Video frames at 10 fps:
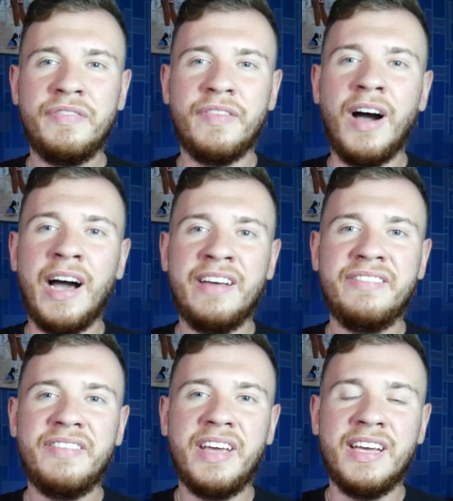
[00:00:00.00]

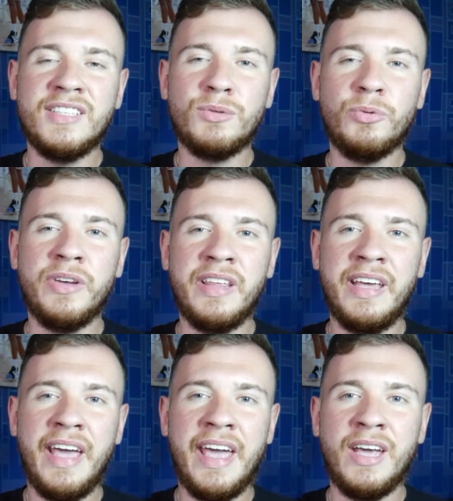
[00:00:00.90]
five is
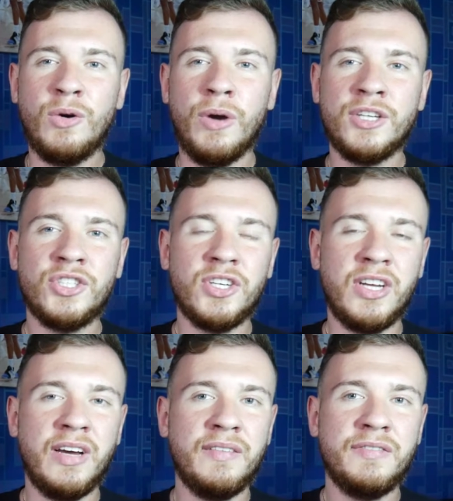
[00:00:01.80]
really a question
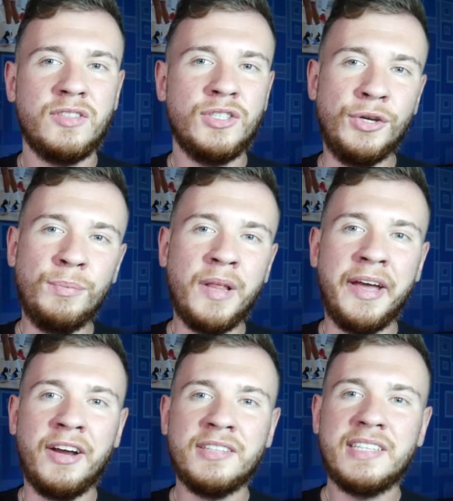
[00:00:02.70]
of two
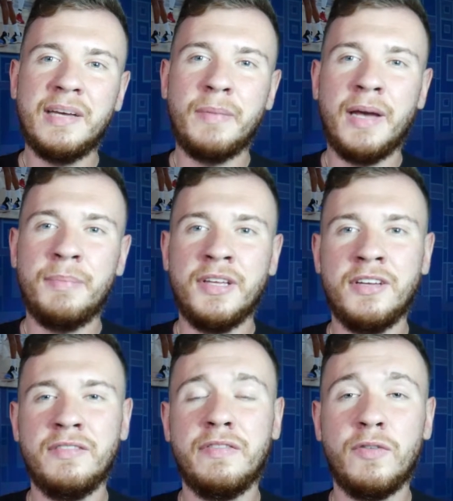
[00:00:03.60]
players, in my
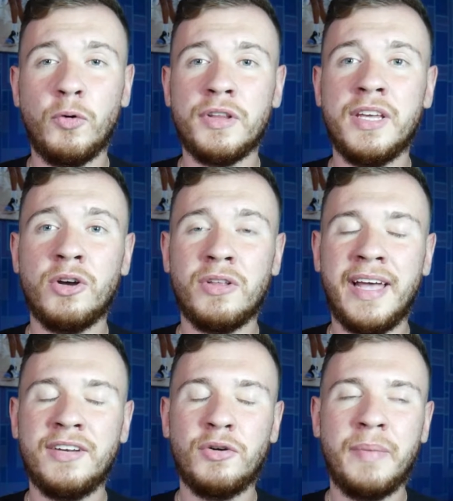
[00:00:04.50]
opinion, for the
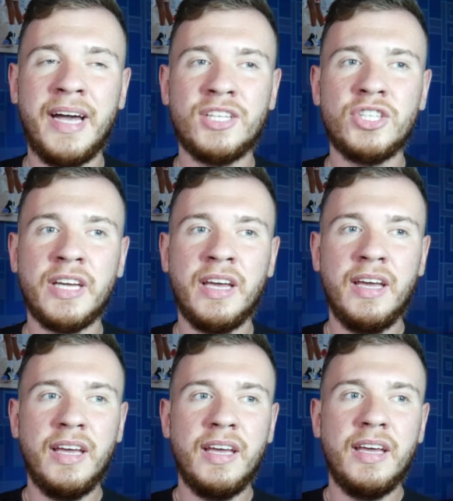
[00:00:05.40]
Orlando Magic.
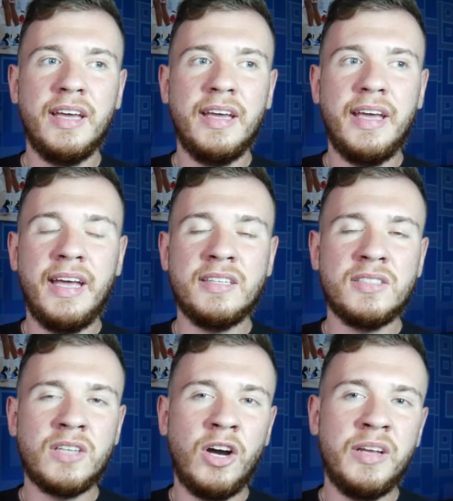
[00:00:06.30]
It's
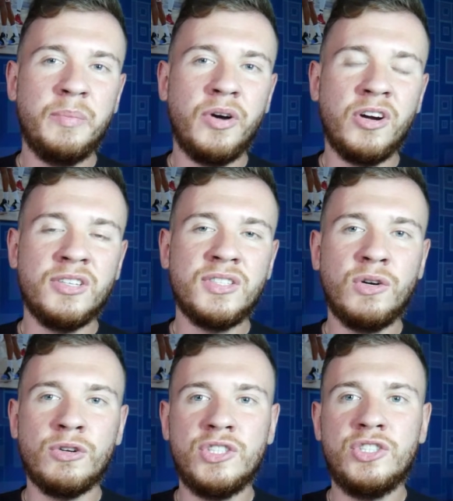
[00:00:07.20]
Scotty Barnes
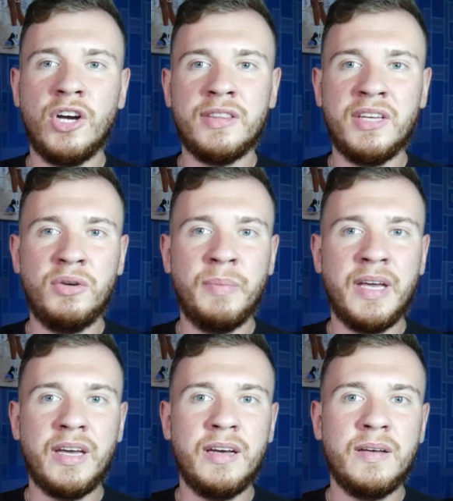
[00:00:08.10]
or it's Jonathan
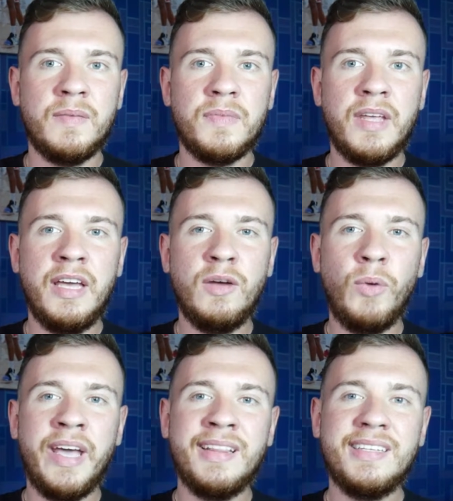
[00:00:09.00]
Kuminga. In a
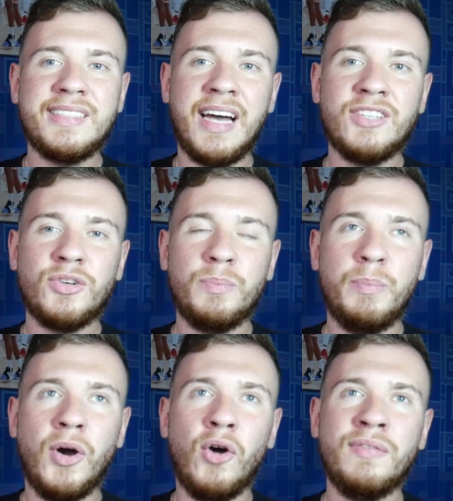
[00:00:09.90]
way, these guys are
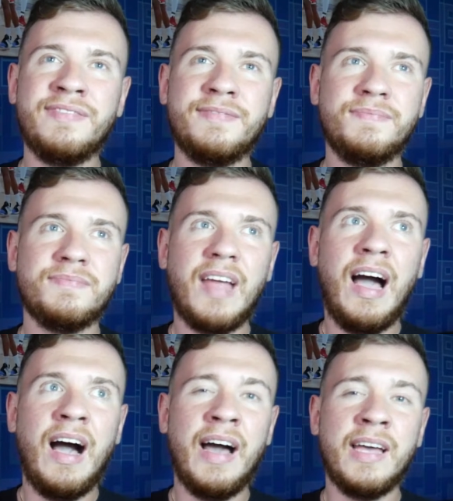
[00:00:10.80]
both
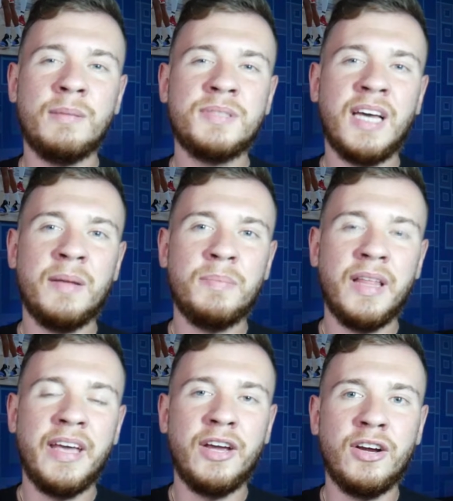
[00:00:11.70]
high upside
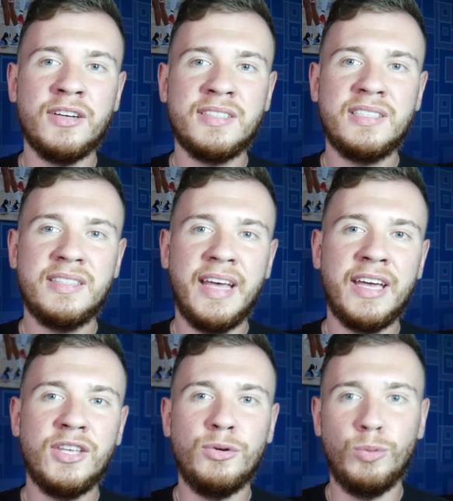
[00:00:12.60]
players
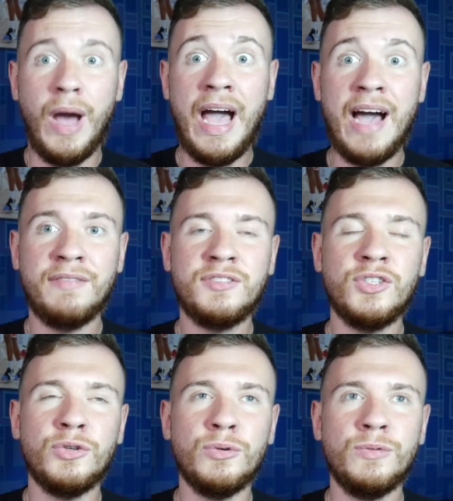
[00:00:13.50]
that you have
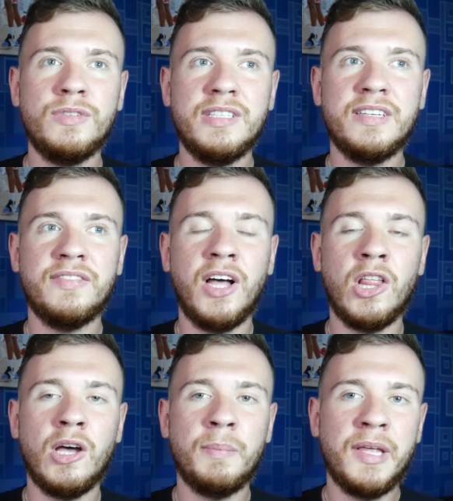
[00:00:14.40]
to
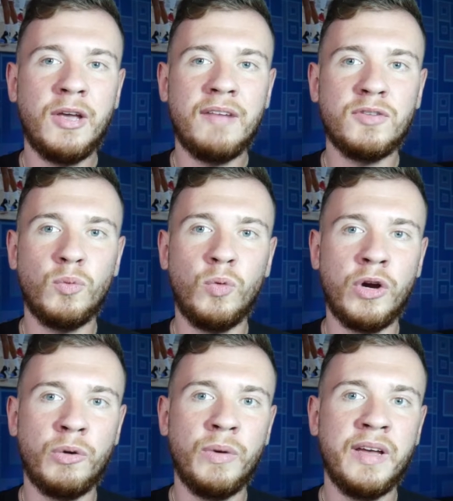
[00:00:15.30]
develop and you have to
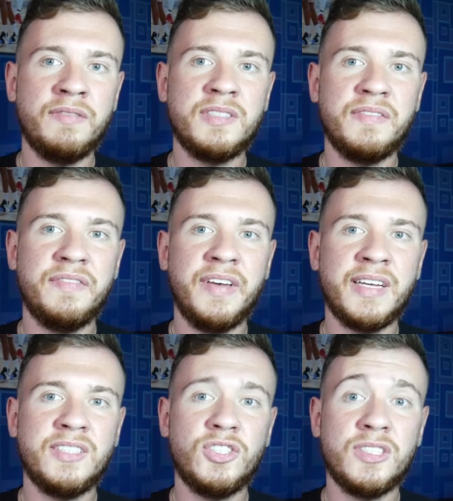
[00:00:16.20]
work with to
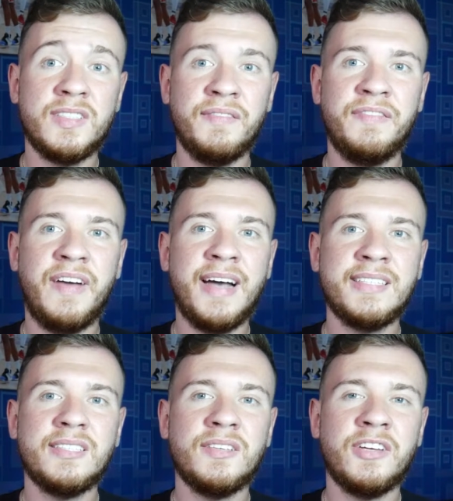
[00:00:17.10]
fix just some
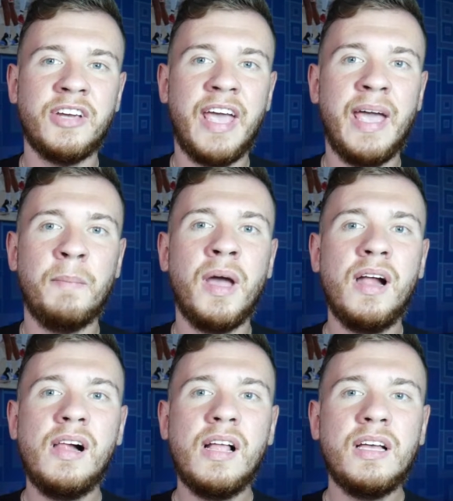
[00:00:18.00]
facets of their game.
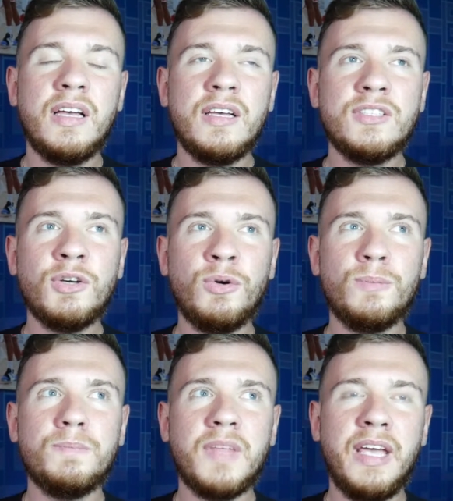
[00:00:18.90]

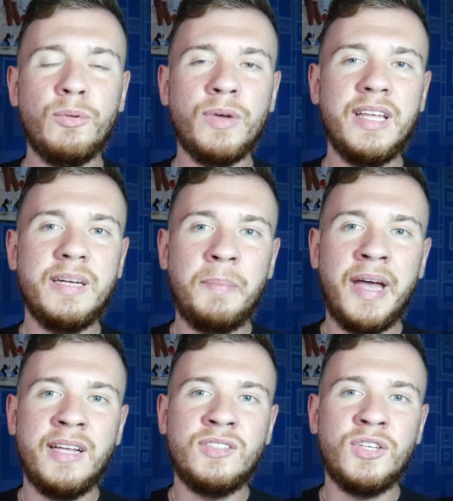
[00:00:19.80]
So it really
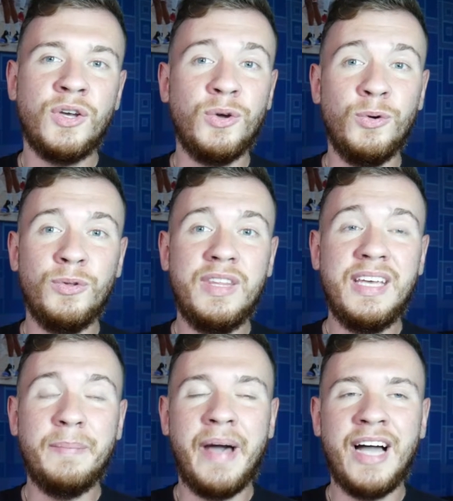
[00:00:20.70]
depends who
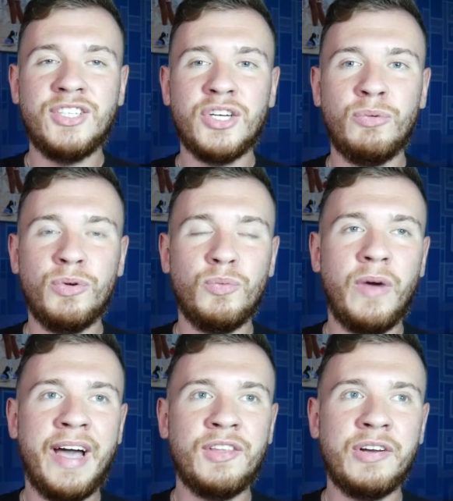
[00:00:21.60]
the Magic would
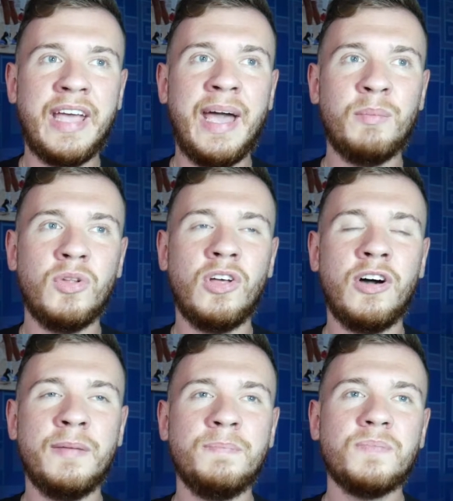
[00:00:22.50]
rather gamble
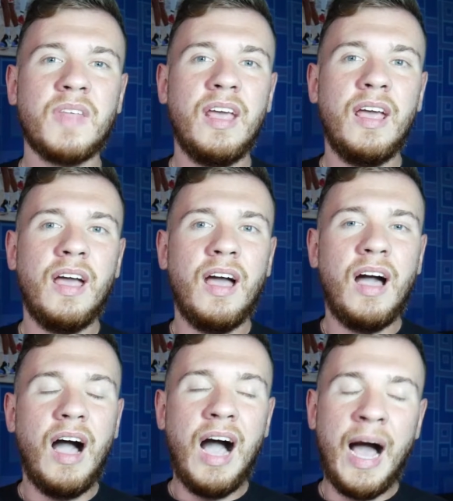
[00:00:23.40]
on.
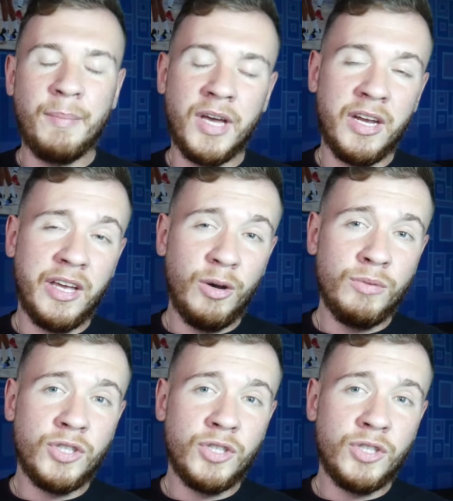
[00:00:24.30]
I'm gonna go